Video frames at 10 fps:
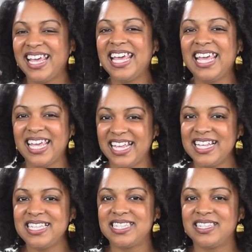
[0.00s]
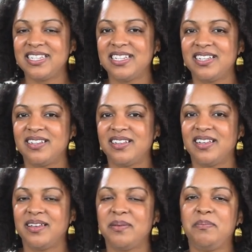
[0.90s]
is
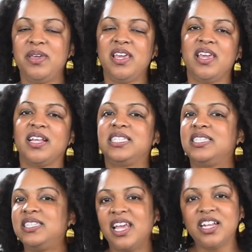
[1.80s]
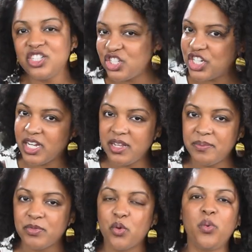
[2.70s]
being stingy,
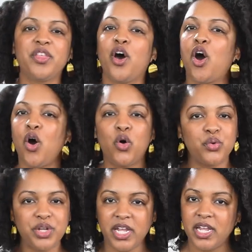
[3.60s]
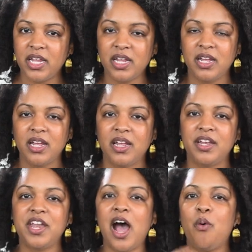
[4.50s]
withholding,
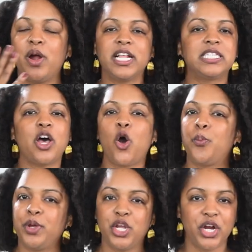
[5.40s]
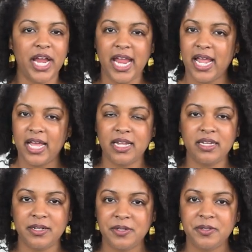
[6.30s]
not wanting to open your hand,
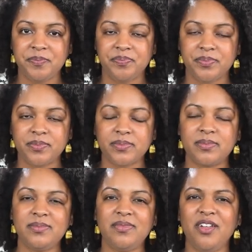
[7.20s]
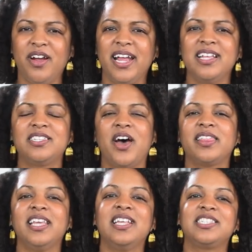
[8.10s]
right? And so I
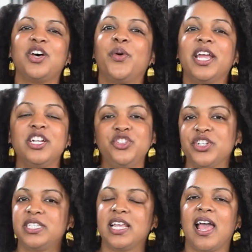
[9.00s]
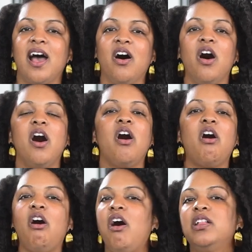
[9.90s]
think it's so interesting how
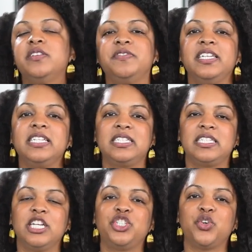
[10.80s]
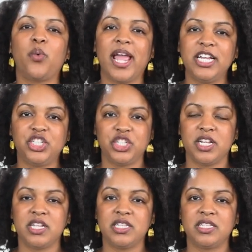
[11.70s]
all of these
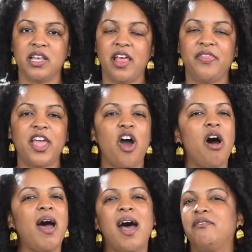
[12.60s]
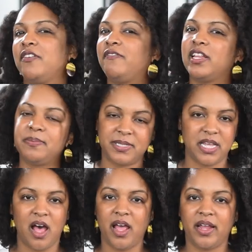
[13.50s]
situations, they all have a flip
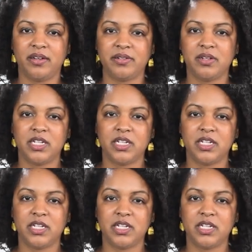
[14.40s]
side